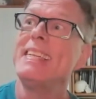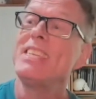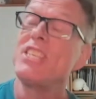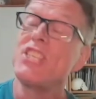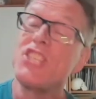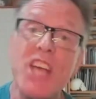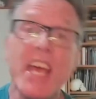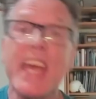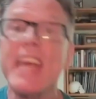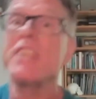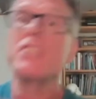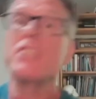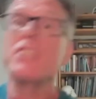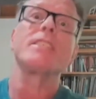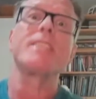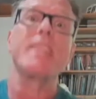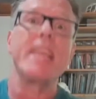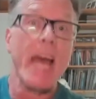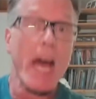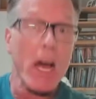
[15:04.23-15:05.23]

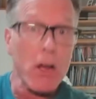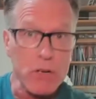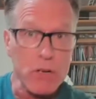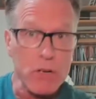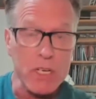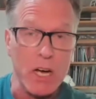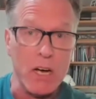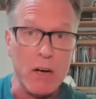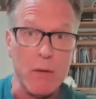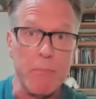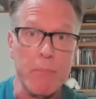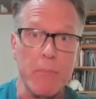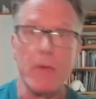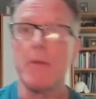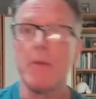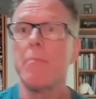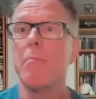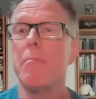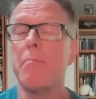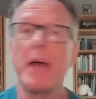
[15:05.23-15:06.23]
changes the outcome
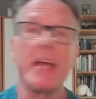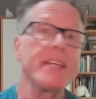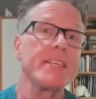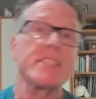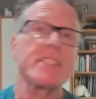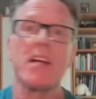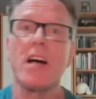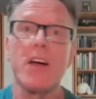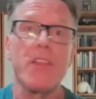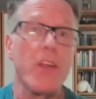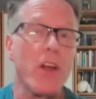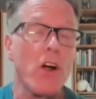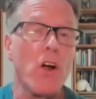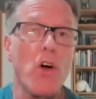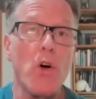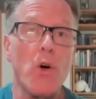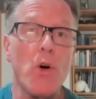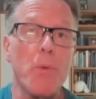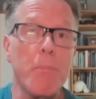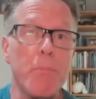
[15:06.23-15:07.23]
based on their
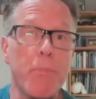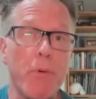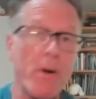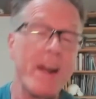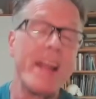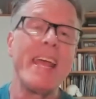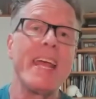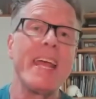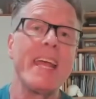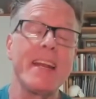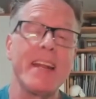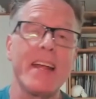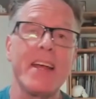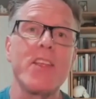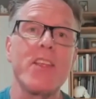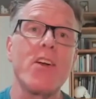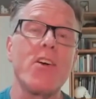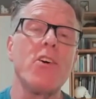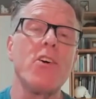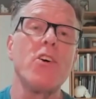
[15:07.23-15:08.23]
own brain
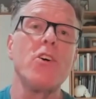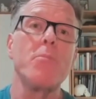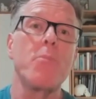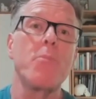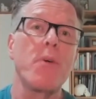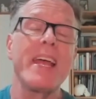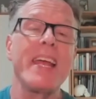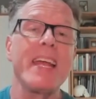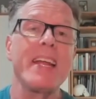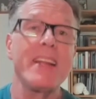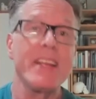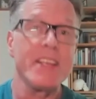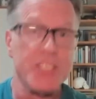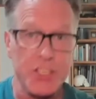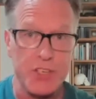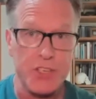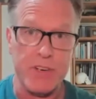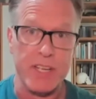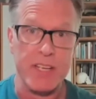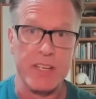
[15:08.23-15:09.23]
and their own brain
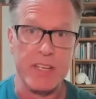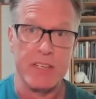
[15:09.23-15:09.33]
history.